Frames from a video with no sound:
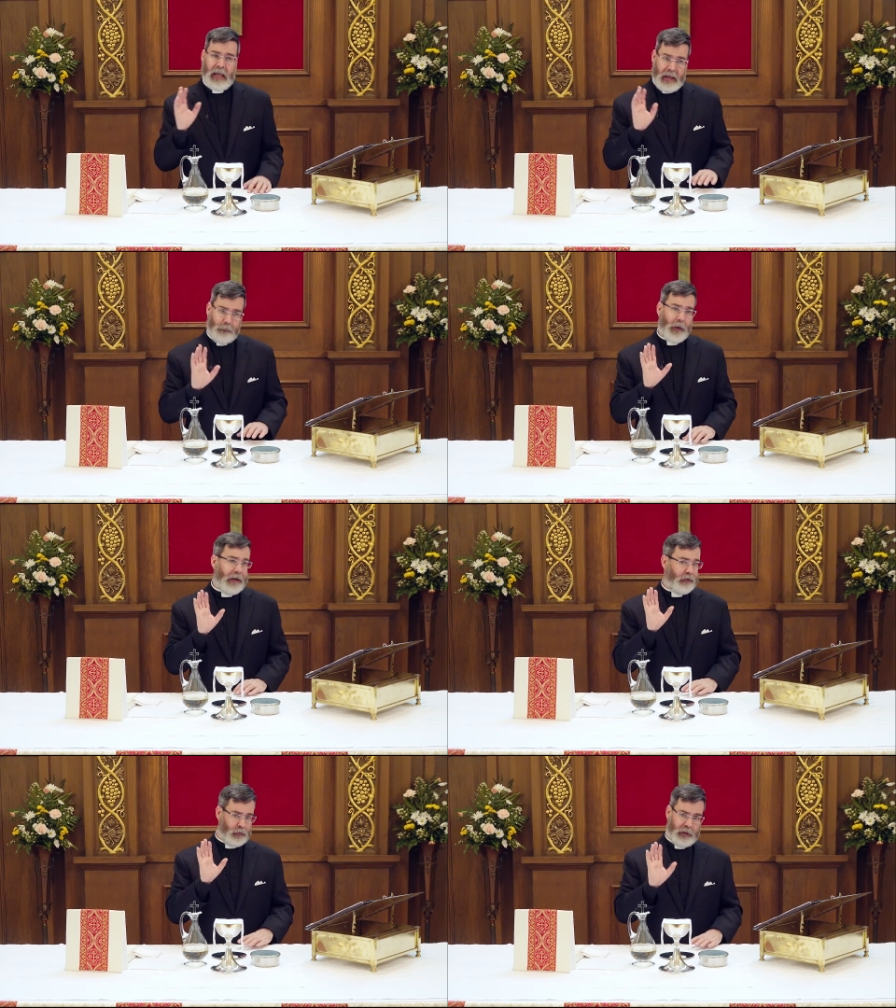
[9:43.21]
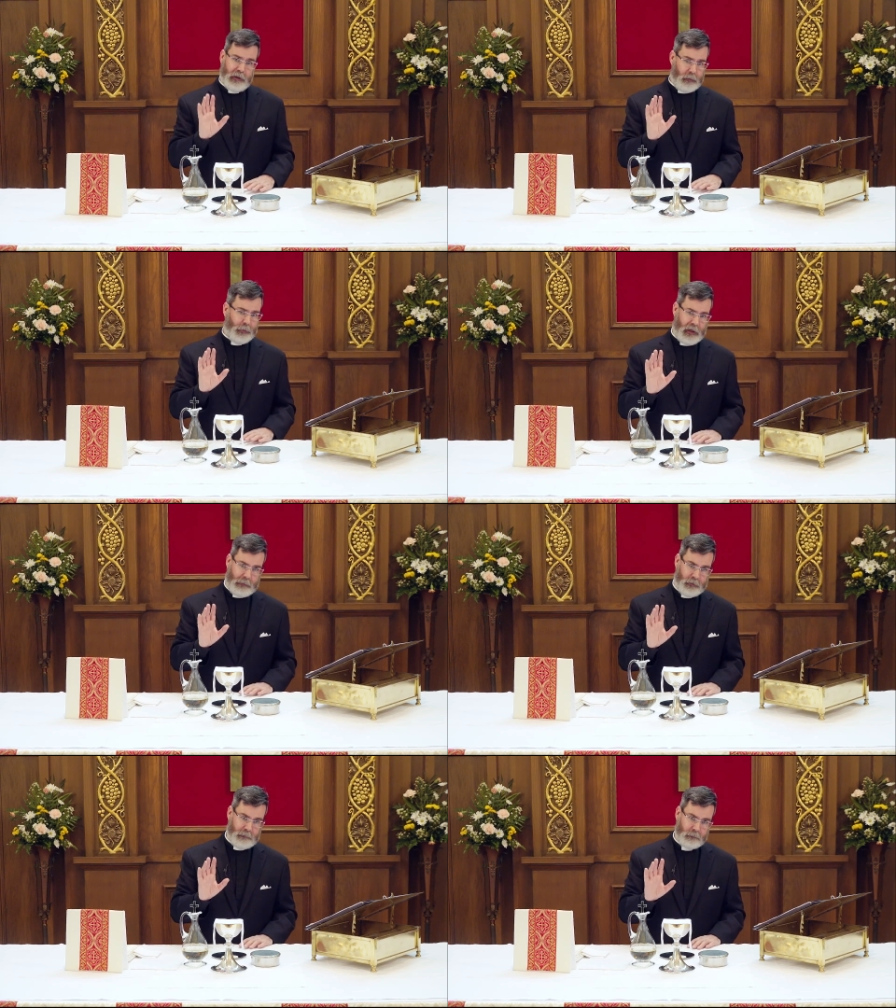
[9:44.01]
If that is really a
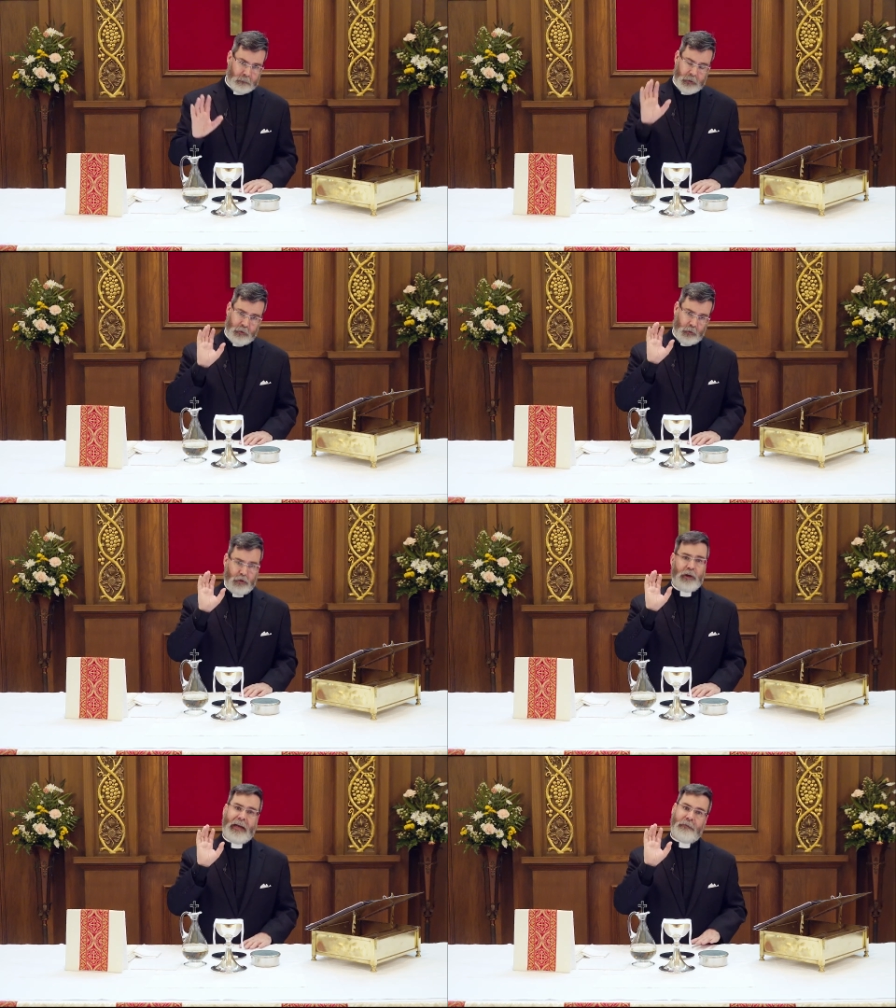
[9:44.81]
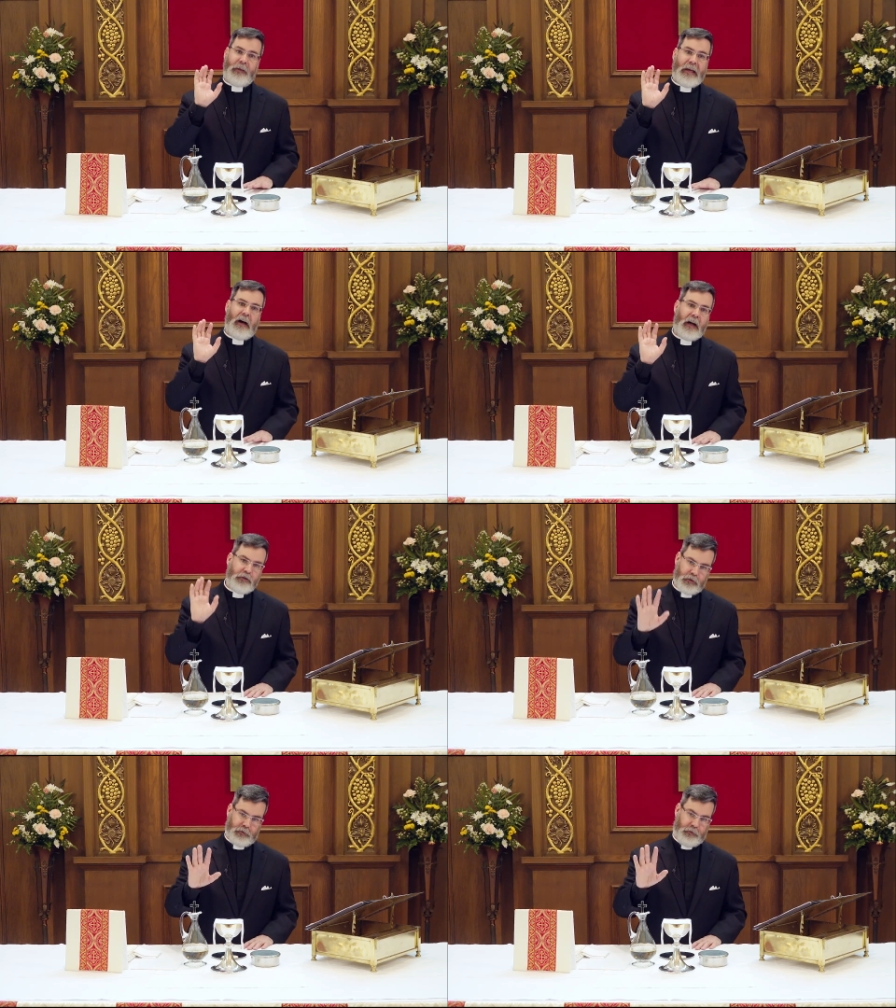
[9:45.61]
problem, you could have the
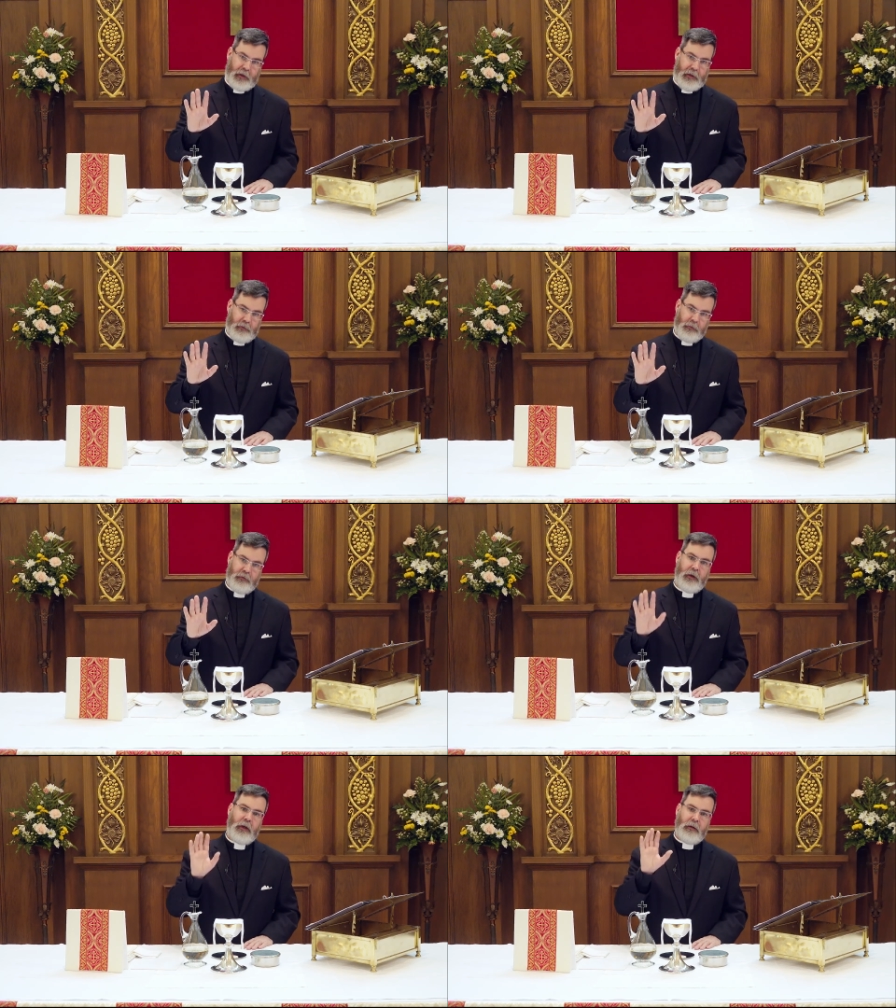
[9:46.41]
ushers count